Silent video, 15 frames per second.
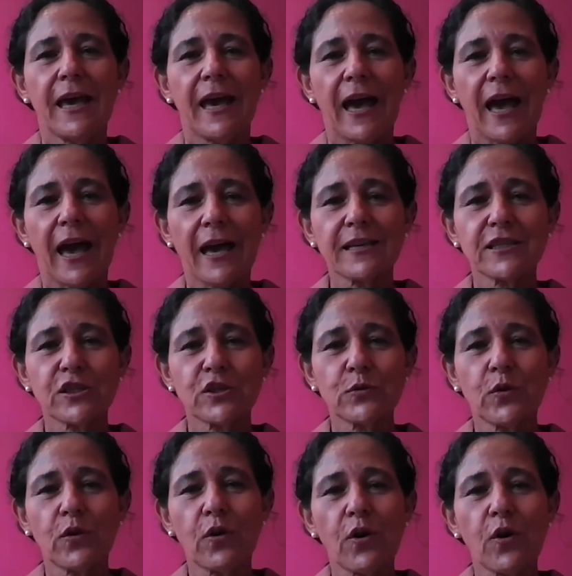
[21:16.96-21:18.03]
has to
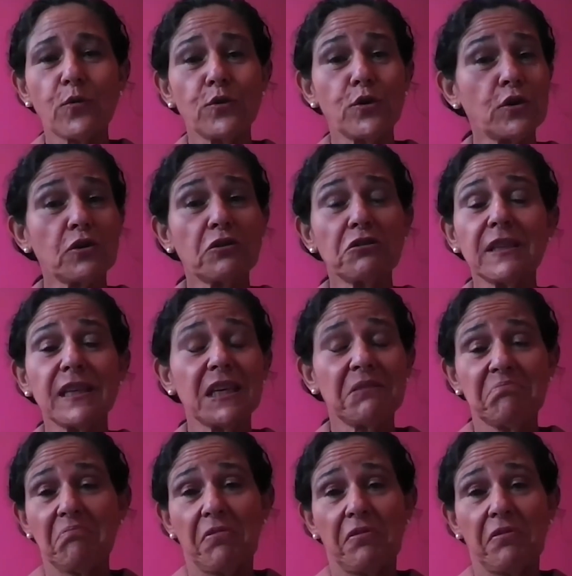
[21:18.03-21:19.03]
go not only